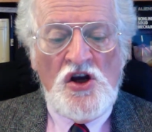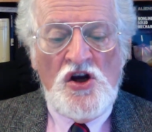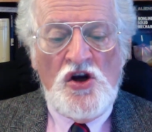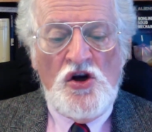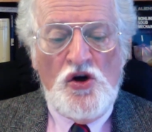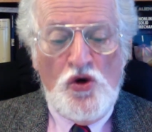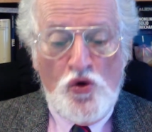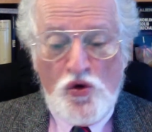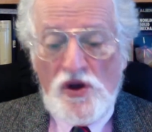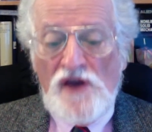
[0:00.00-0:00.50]

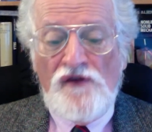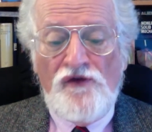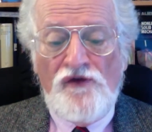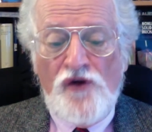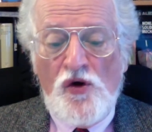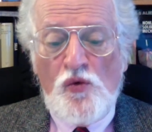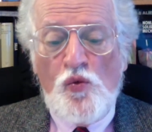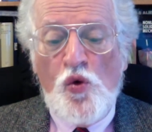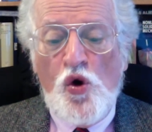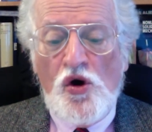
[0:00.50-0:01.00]
Looking
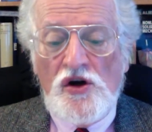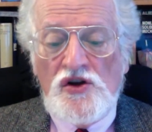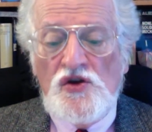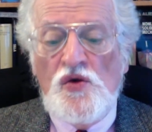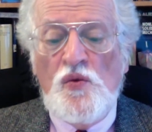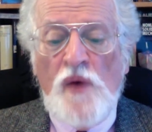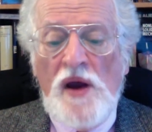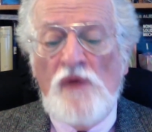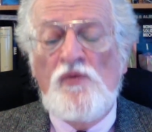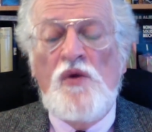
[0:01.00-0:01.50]
forward to
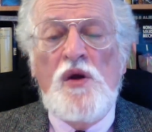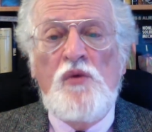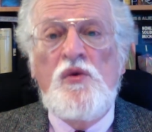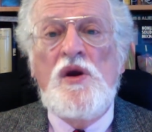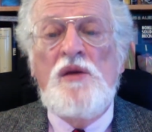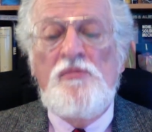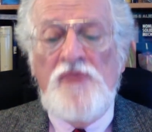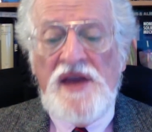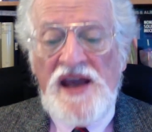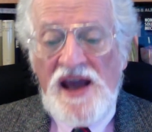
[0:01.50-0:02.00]
when we will
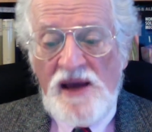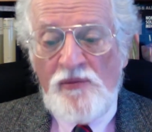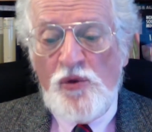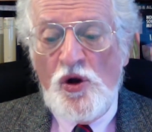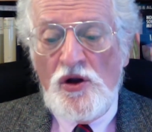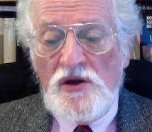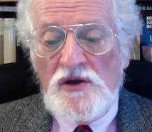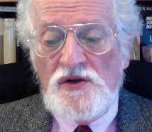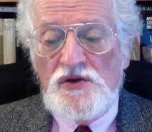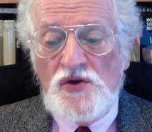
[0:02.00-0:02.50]
be
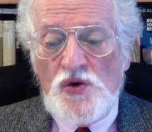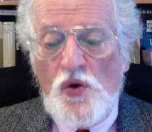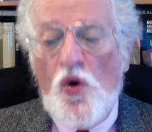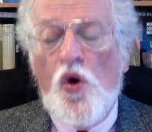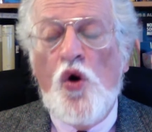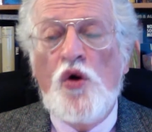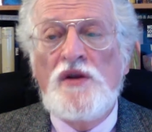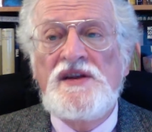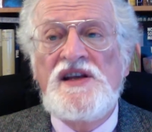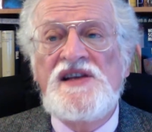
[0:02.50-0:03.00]
able to
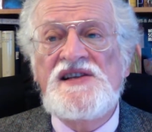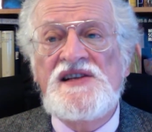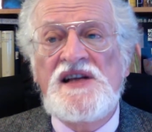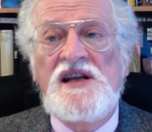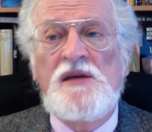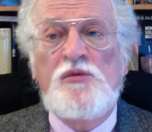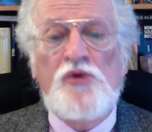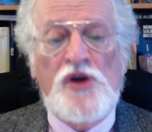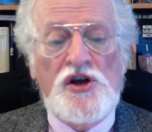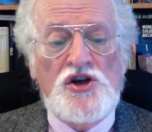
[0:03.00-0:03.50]
hold this
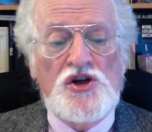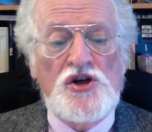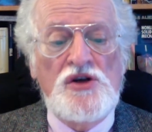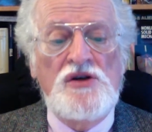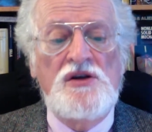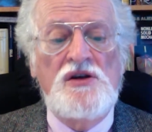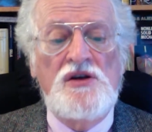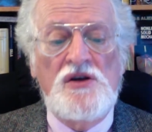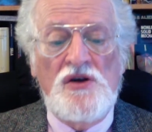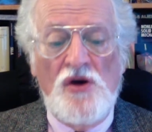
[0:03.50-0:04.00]

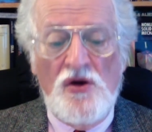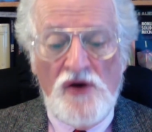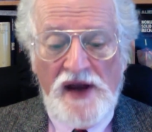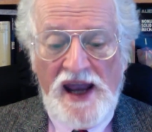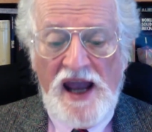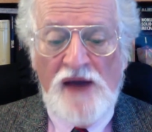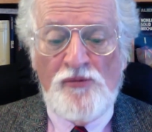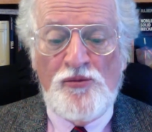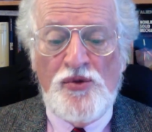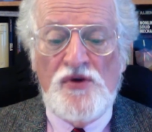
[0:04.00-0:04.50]
celebration on
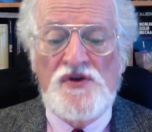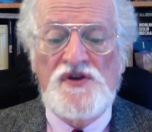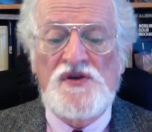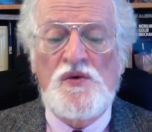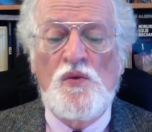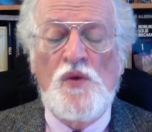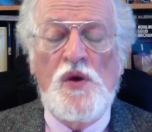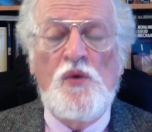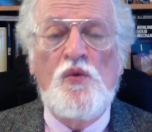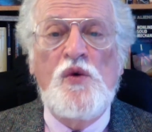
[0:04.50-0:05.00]
campus,
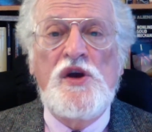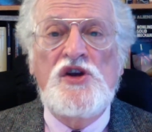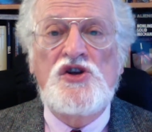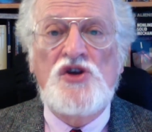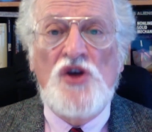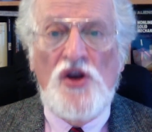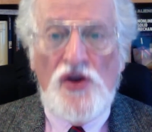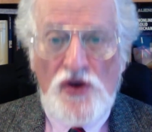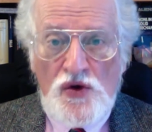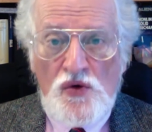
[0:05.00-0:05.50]
we wish
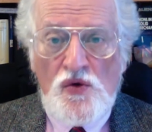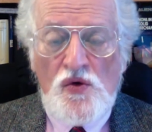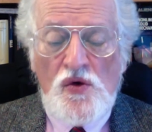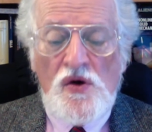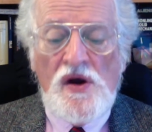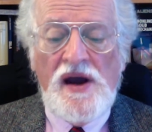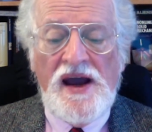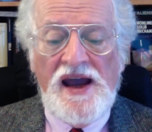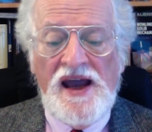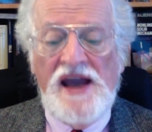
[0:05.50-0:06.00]
you
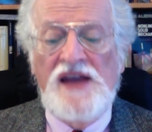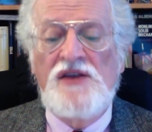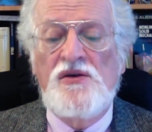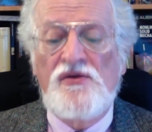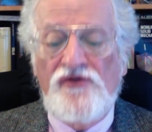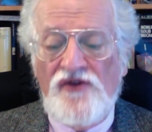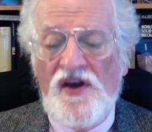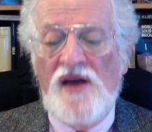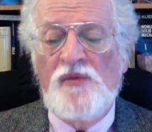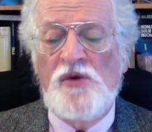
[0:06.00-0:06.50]
and your
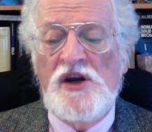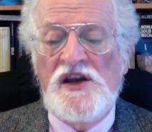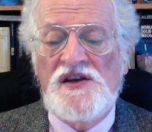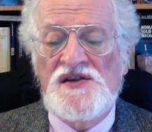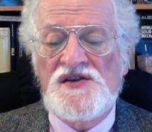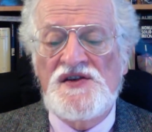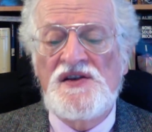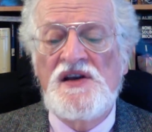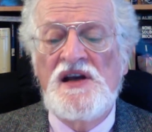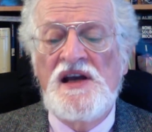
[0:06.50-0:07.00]
families